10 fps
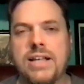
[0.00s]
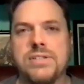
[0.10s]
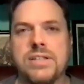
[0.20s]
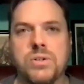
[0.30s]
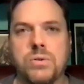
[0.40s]
has
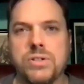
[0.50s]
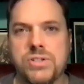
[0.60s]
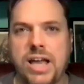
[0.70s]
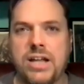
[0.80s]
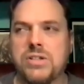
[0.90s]
this whole
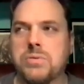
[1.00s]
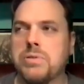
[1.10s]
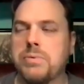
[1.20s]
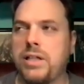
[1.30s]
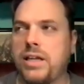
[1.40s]
sound. It's supposed
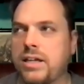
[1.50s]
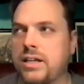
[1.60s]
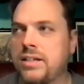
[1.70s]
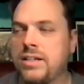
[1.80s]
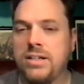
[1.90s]
to be like
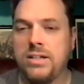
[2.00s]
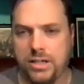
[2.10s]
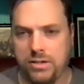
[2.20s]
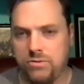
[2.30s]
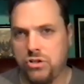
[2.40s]
a
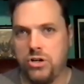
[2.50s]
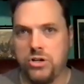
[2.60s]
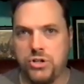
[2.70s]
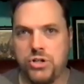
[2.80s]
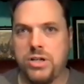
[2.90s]

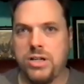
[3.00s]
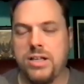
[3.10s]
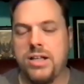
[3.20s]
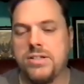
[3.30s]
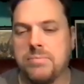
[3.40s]
dirge
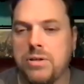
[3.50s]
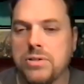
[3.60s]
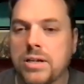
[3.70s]
as a music.